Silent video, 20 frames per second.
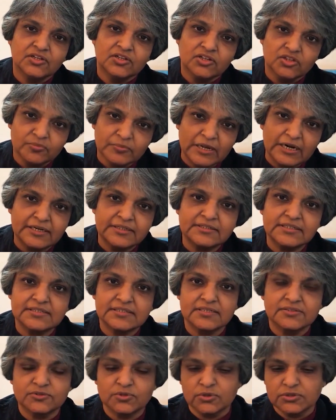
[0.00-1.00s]

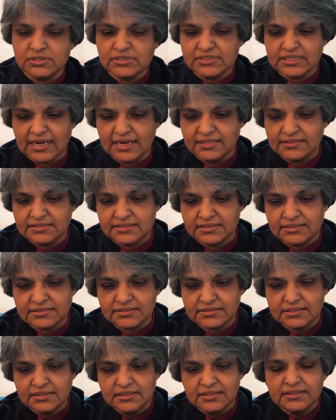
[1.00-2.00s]
humanities and social
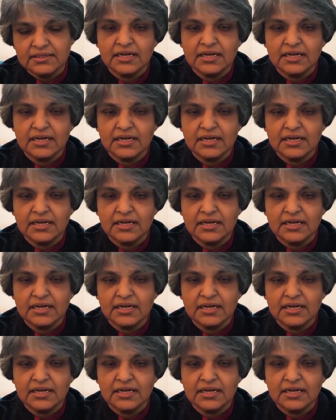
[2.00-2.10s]
sciences,